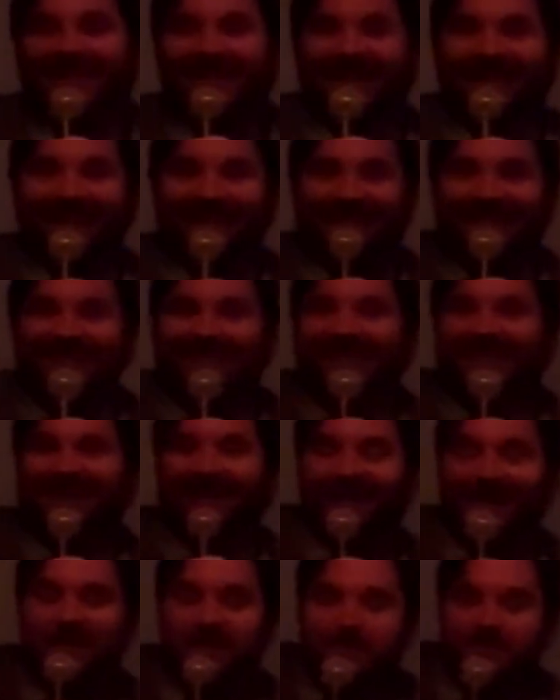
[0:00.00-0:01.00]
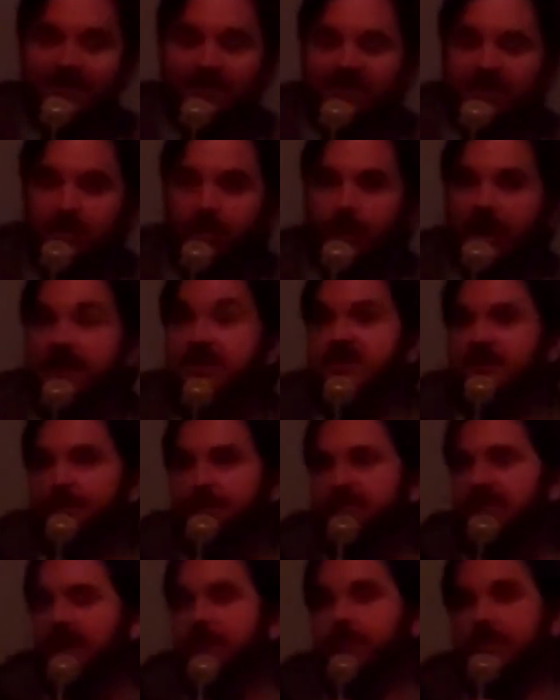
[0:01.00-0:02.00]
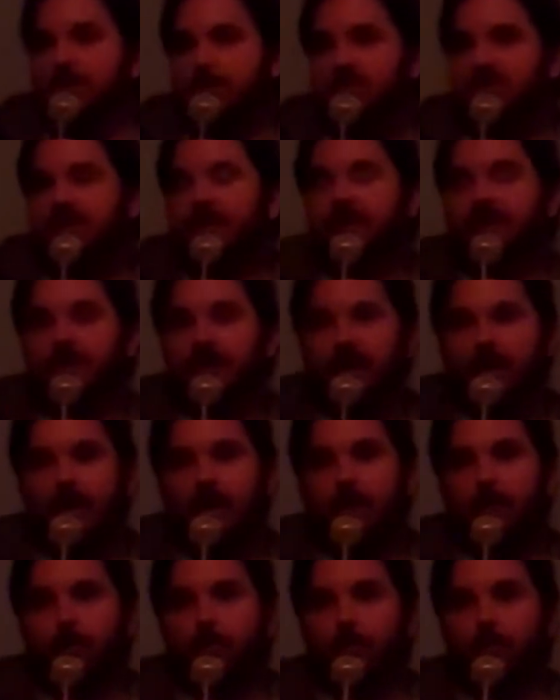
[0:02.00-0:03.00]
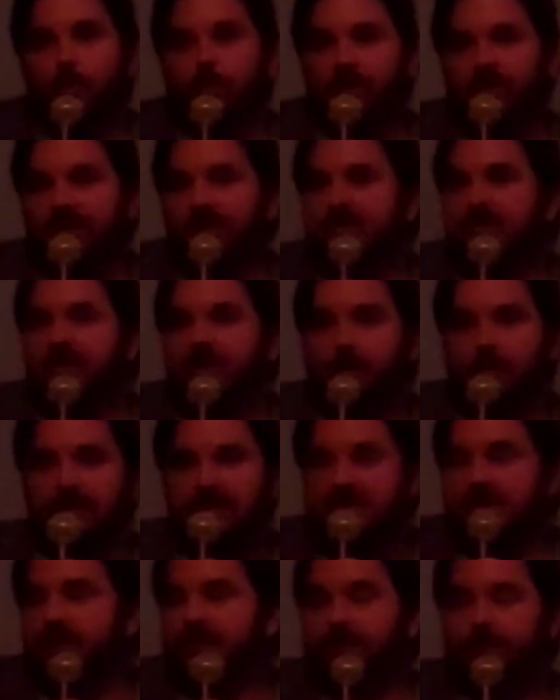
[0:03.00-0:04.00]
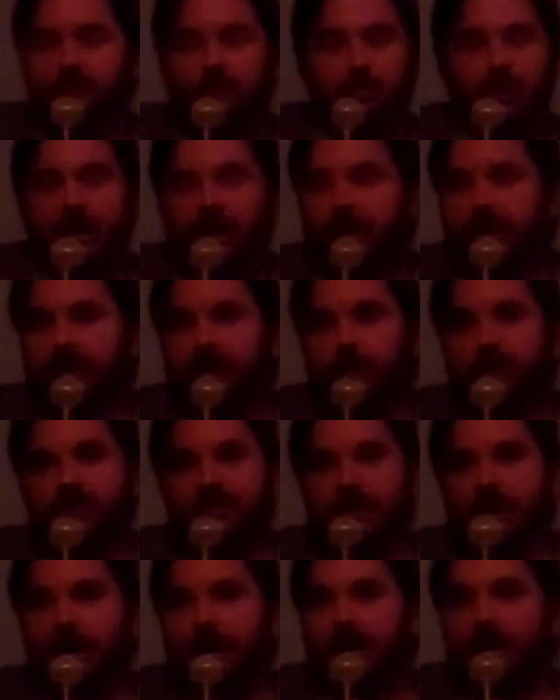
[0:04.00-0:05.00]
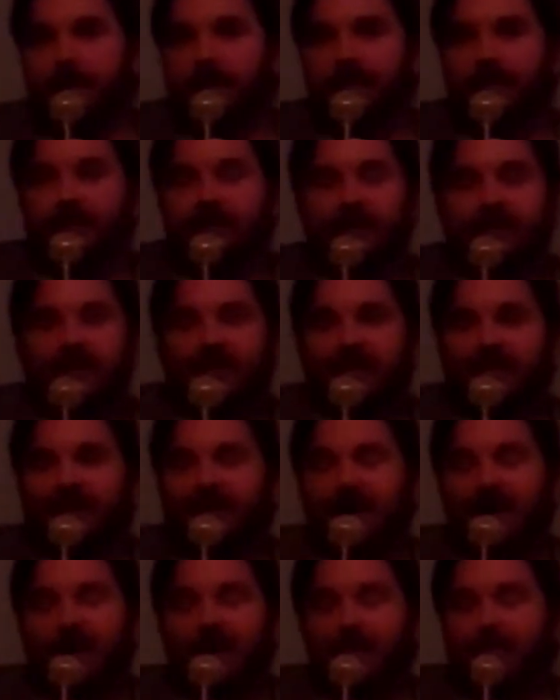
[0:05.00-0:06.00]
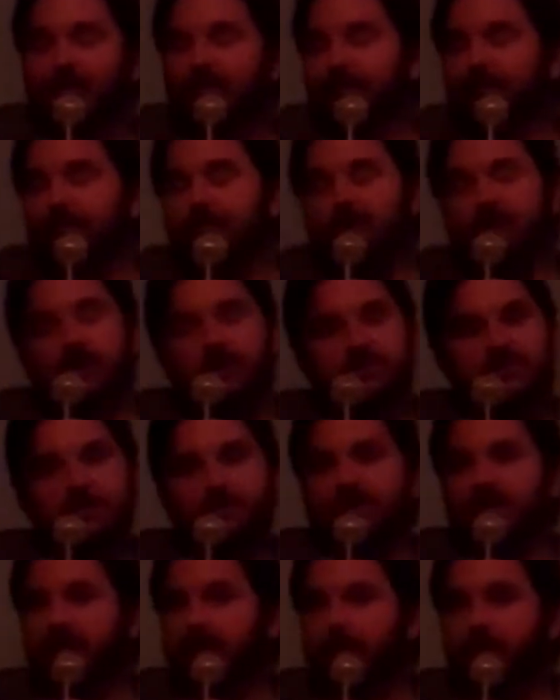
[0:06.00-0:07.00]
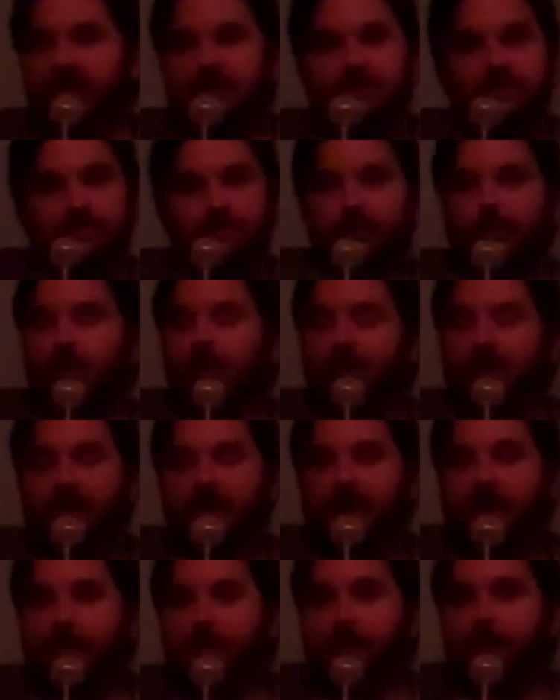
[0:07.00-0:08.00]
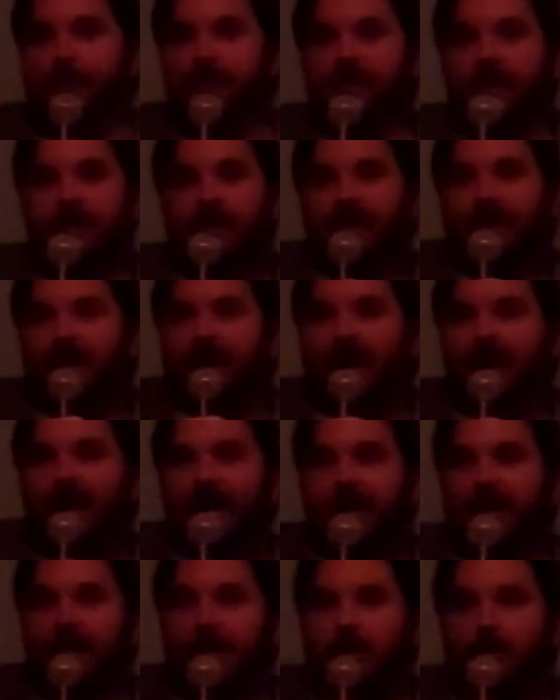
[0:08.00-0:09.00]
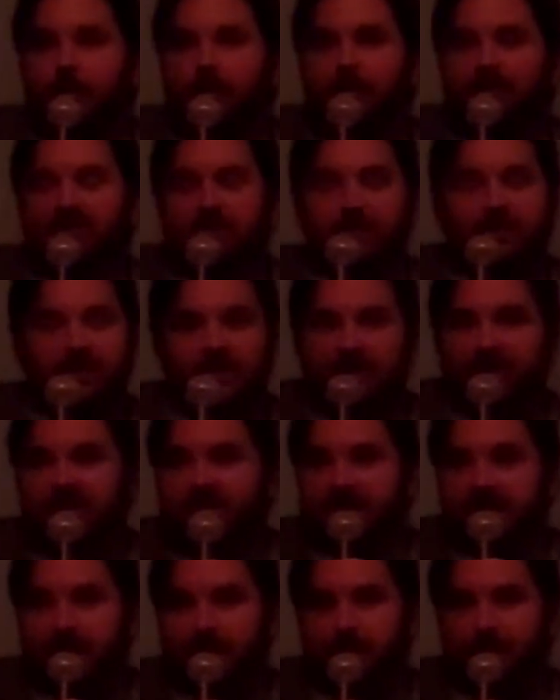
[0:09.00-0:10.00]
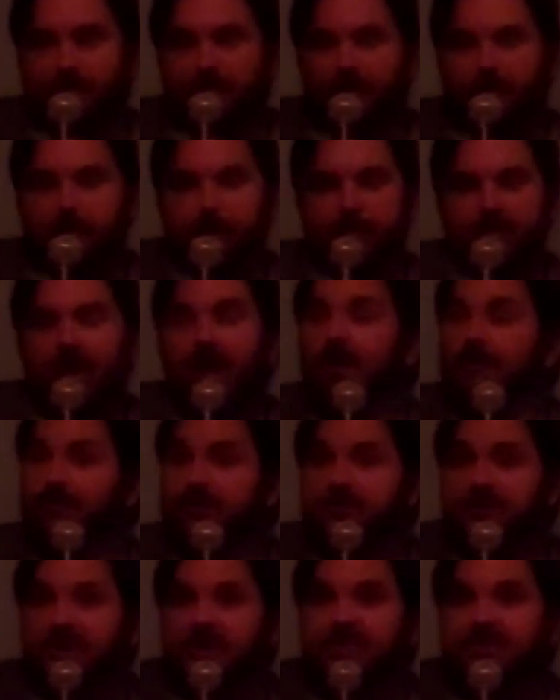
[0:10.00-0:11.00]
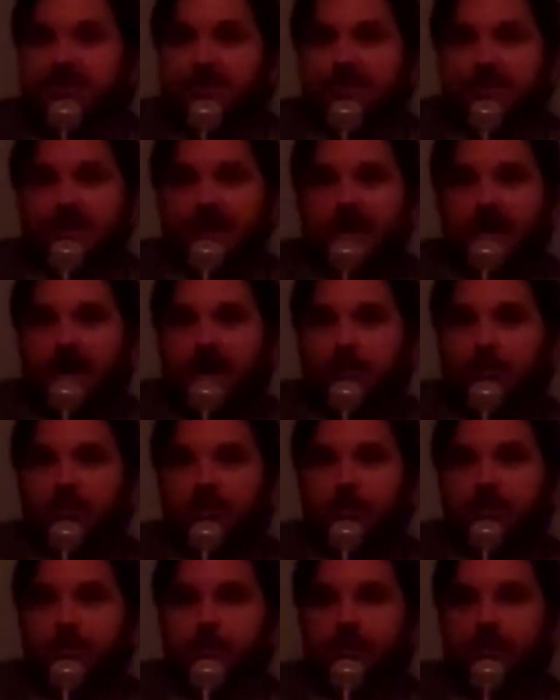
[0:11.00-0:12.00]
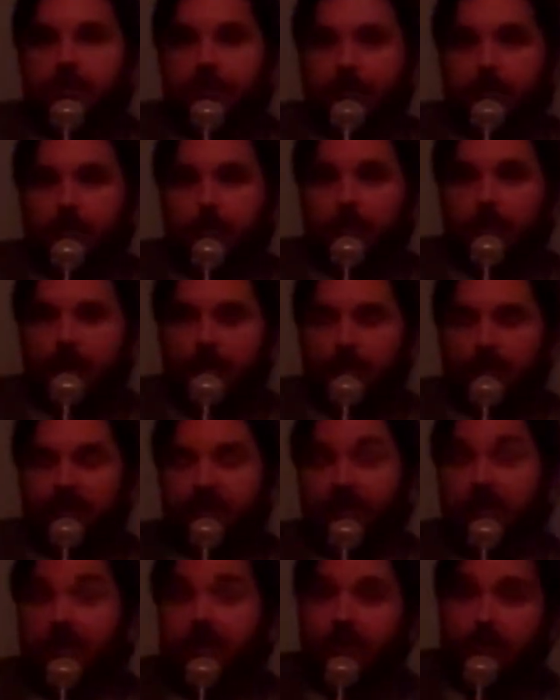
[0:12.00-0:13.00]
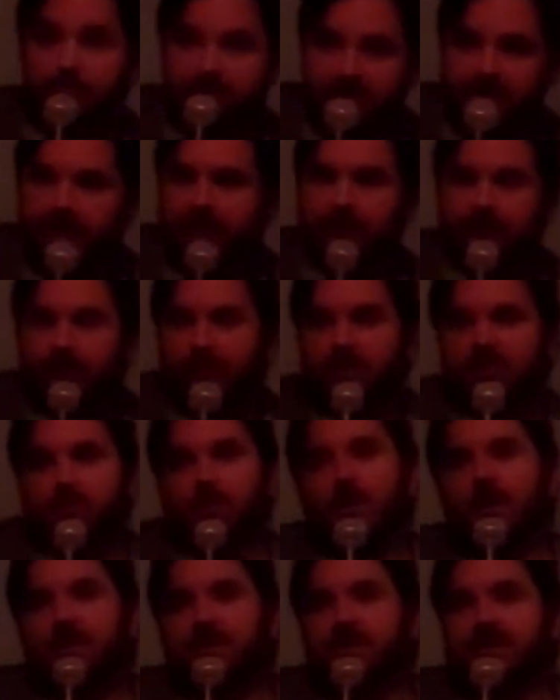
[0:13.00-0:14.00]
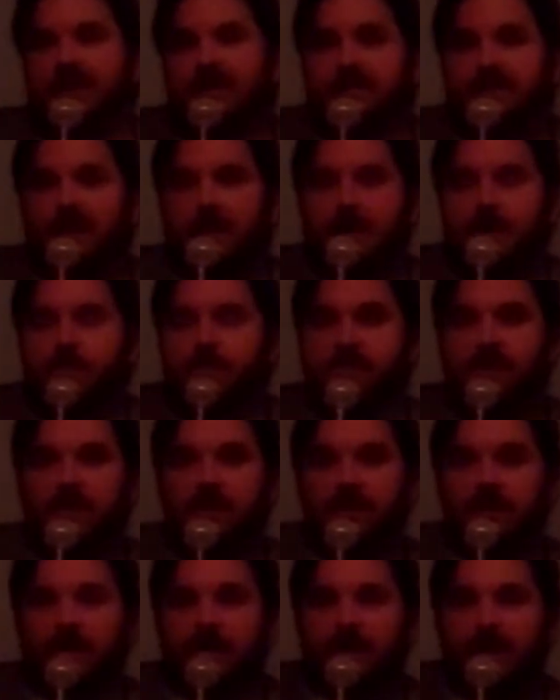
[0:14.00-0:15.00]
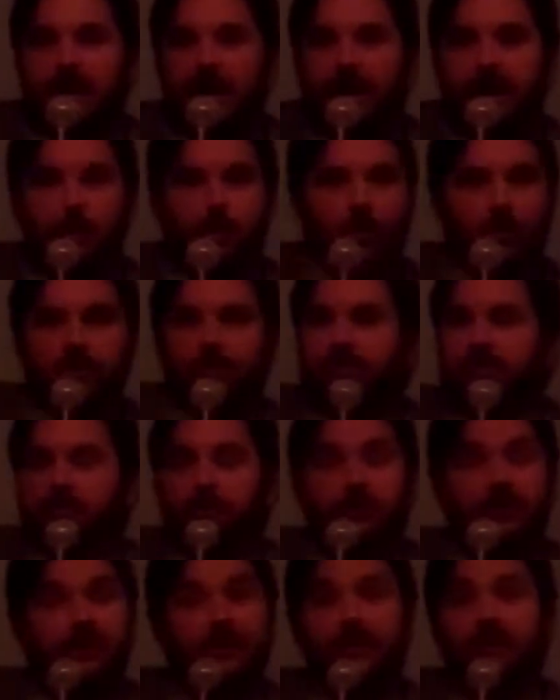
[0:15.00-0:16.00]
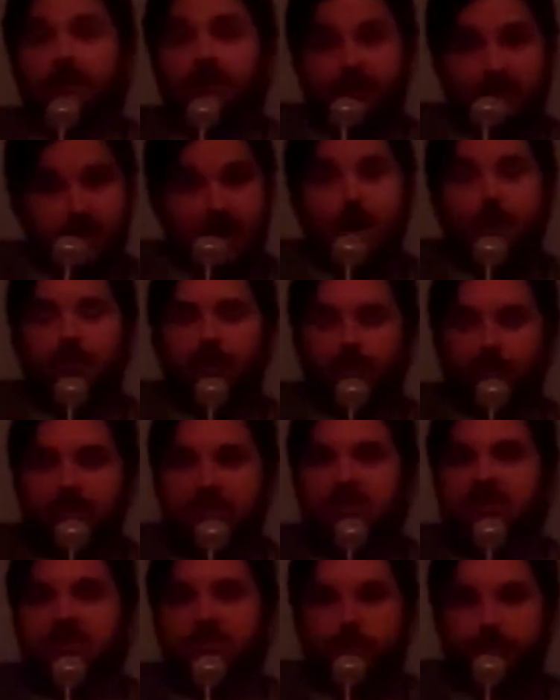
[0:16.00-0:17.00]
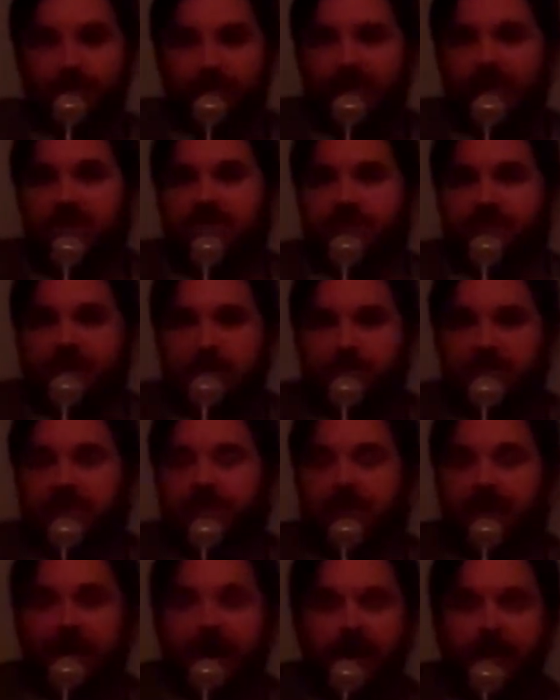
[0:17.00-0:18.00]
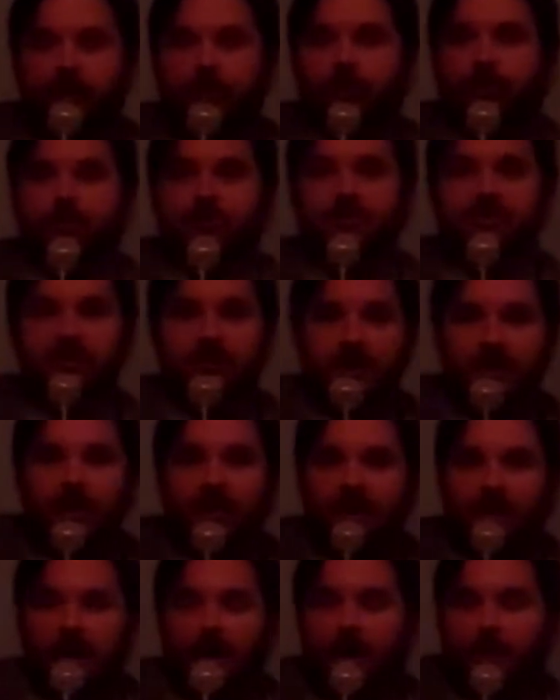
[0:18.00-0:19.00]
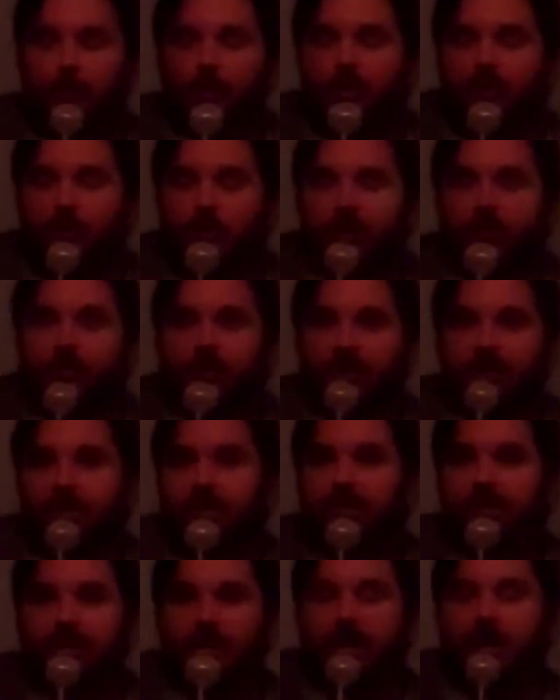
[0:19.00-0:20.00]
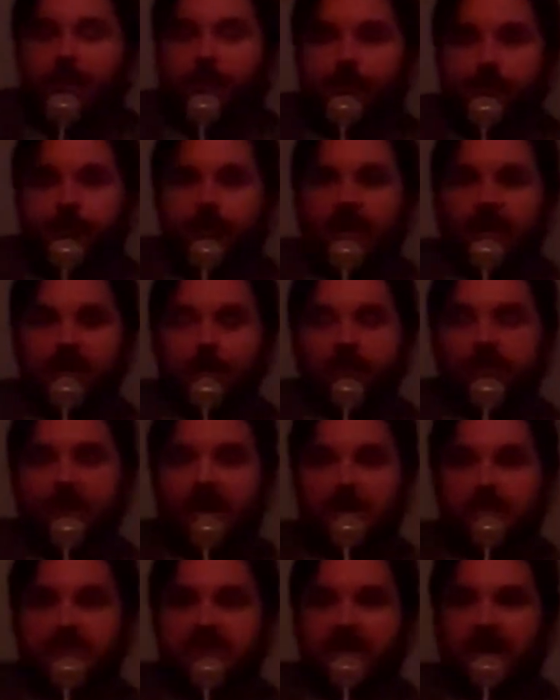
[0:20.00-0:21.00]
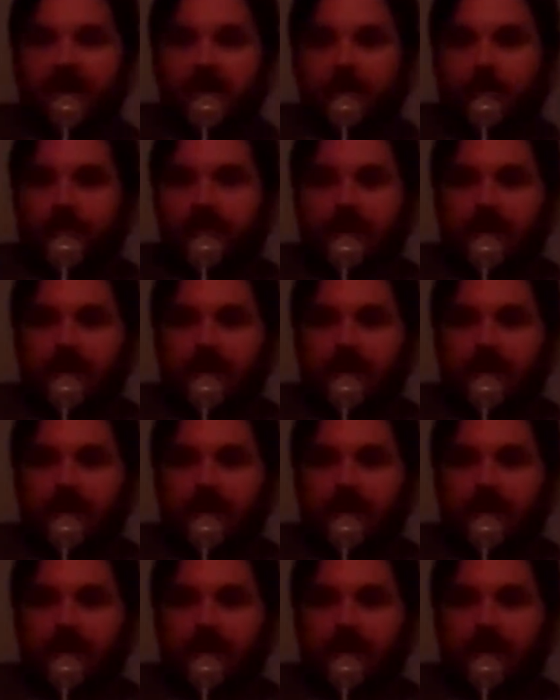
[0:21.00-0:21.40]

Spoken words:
Yeah. And some of that music were things that they were listening to with Brian Eno at the end, you know, something they were into, R.E.M. And some of the things came from conversations that I had with people who were very close to David Foster Wallace at that time. And I worked with a really phenomenal music supervisor named Tiffany Anders, who I've worked with a couple times now.